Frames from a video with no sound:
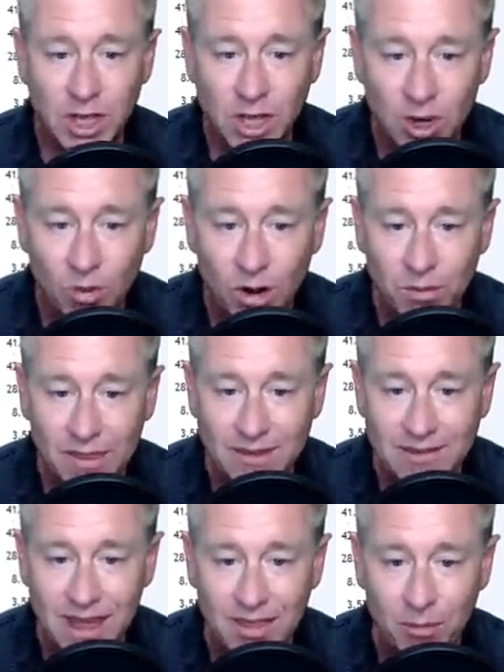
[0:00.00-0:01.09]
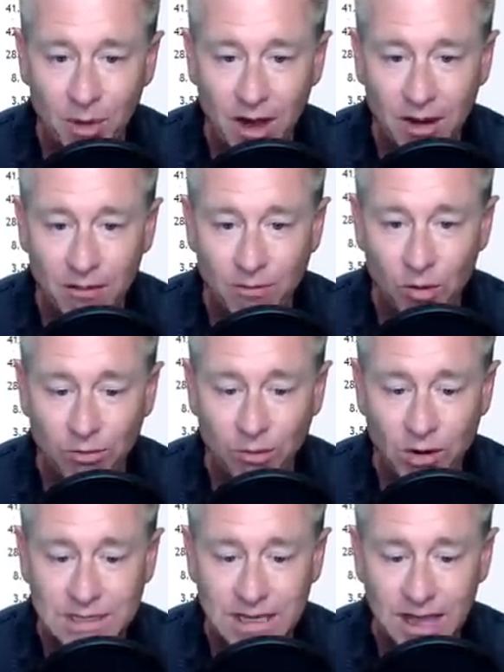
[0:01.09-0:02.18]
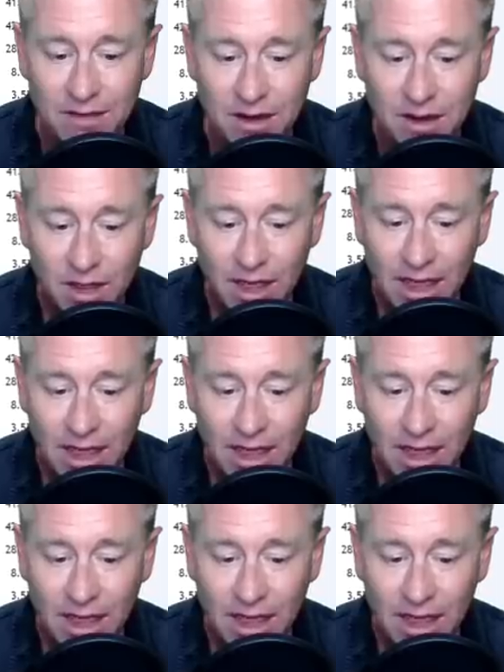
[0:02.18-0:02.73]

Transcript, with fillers: You don't want to be this guy that bought it at four forty-seven.